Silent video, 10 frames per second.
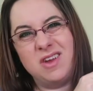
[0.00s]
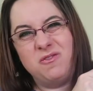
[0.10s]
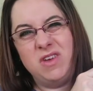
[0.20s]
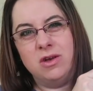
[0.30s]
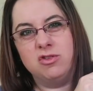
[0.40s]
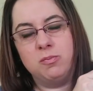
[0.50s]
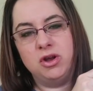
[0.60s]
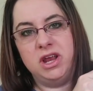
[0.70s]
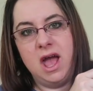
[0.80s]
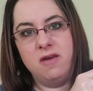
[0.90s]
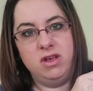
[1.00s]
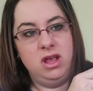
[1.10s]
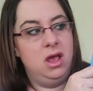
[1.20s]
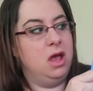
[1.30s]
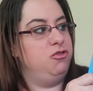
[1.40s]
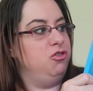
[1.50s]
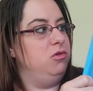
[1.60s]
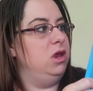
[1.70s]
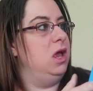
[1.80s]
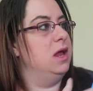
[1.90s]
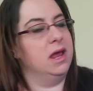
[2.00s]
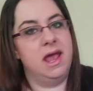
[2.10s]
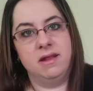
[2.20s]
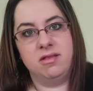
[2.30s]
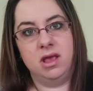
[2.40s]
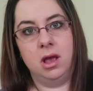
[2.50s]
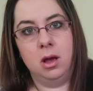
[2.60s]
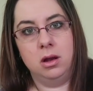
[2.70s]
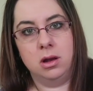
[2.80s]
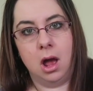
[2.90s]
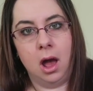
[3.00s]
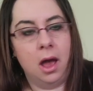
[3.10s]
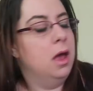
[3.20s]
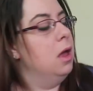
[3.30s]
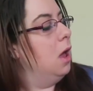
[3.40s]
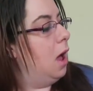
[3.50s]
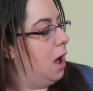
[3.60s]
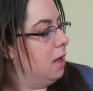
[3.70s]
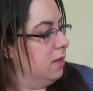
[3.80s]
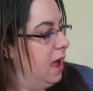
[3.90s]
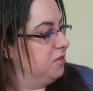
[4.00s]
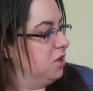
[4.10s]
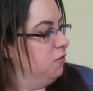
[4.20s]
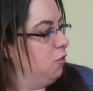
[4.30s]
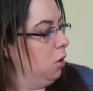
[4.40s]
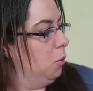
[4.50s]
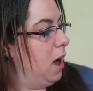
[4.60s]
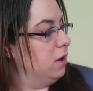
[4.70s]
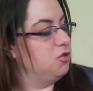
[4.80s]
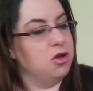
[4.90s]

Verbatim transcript: it feels pretty heavy duty, and I can't see it not lasting for a while.